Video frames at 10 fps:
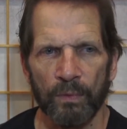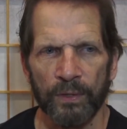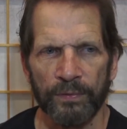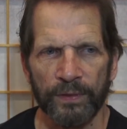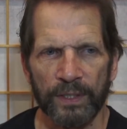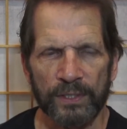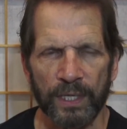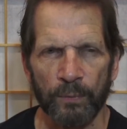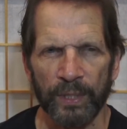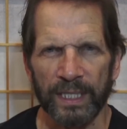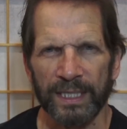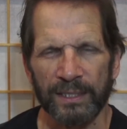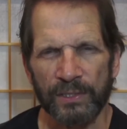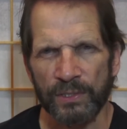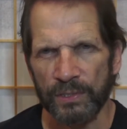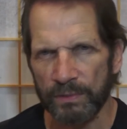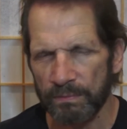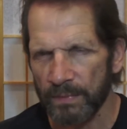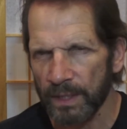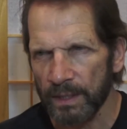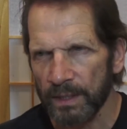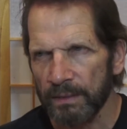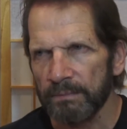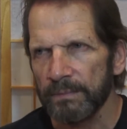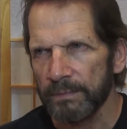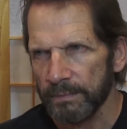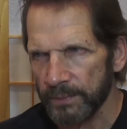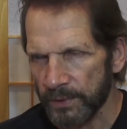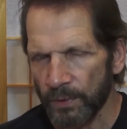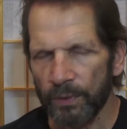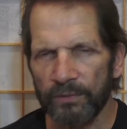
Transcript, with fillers: the things that we can sort